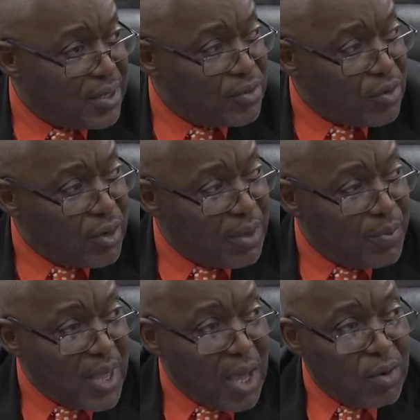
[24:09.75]
and so on at
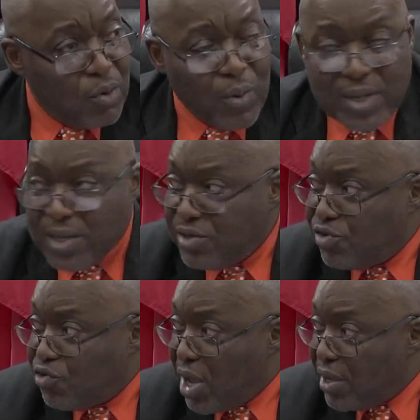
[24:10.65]
PRCO went on
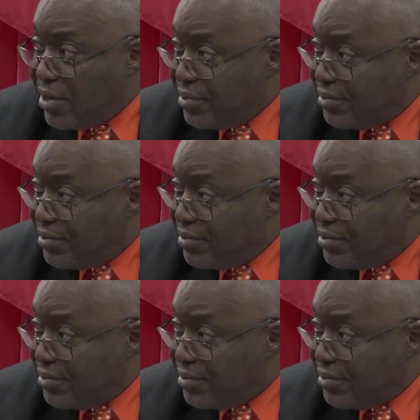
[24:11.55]
strike.